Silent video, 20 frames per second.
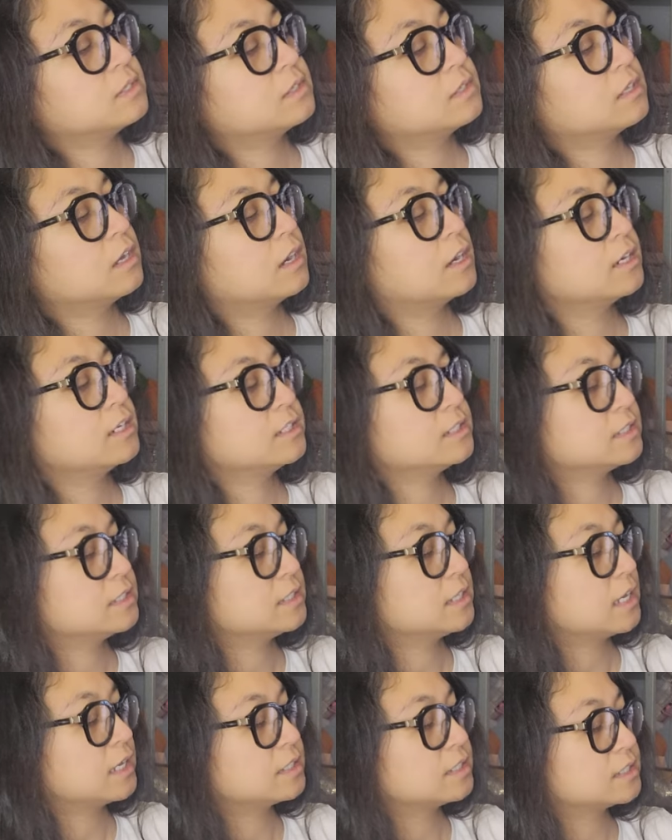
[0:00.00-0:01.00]
the artist did
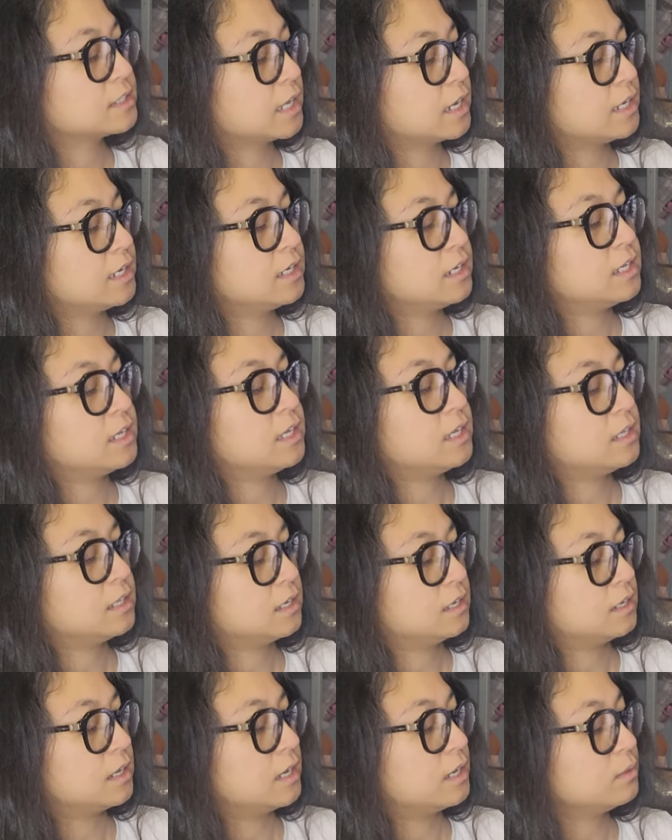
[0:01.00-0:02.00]
not sign it.
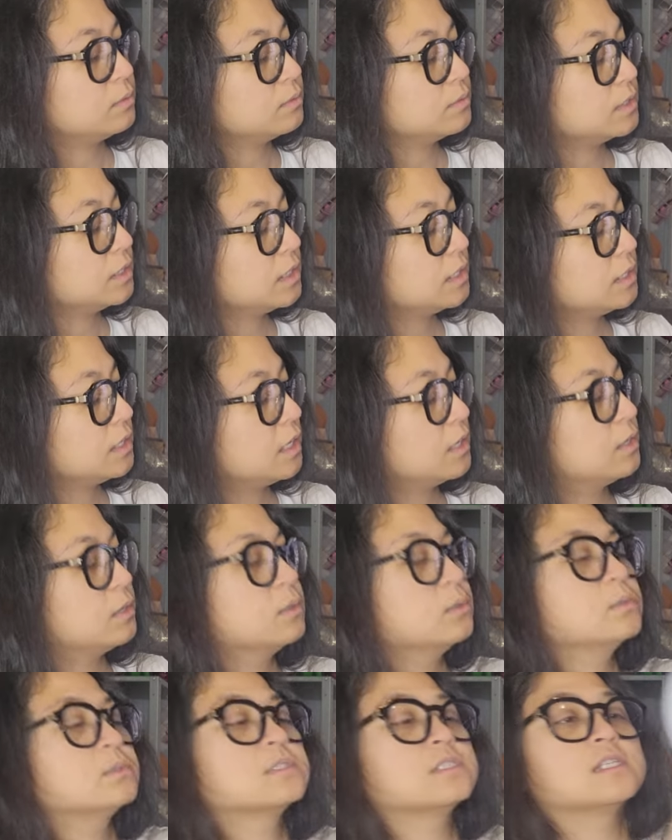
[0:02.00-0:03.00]
I don't think they
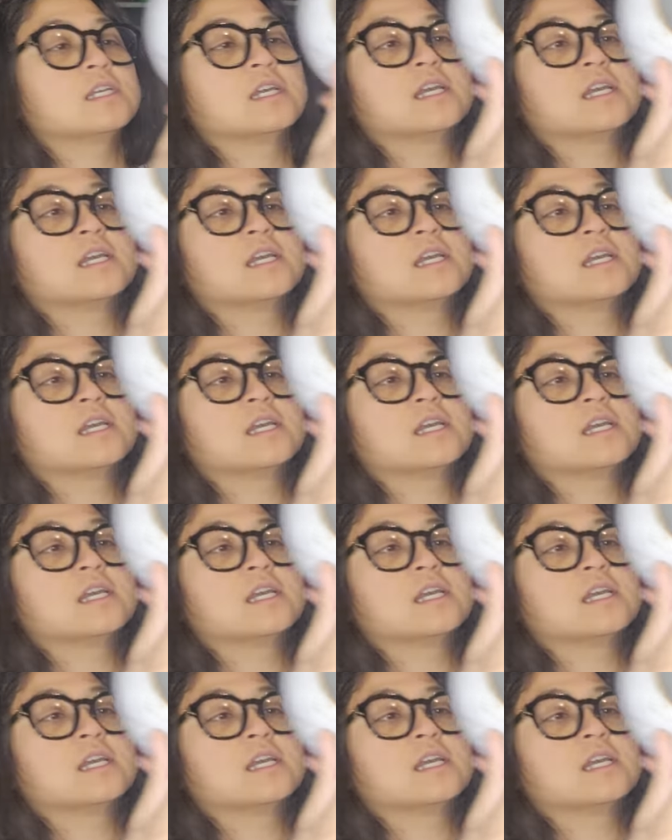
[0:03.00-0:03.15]
used